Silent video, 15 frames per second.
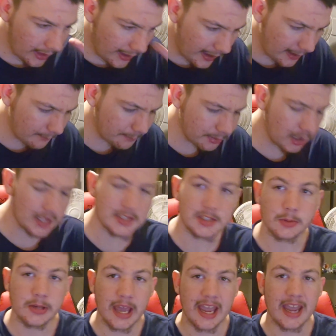And plus,
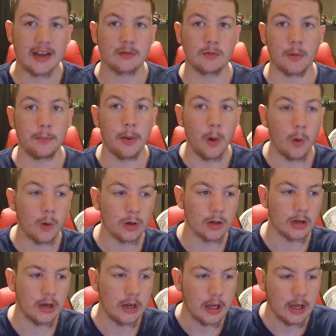you can
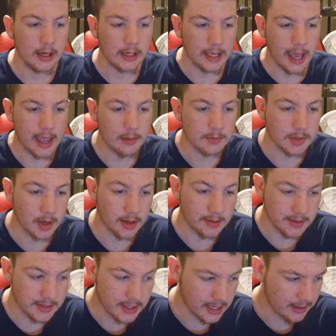report games on
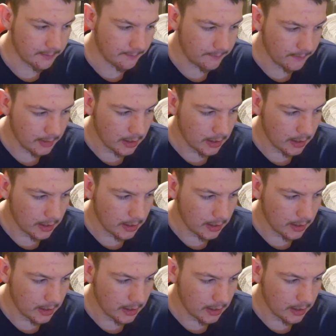Steam.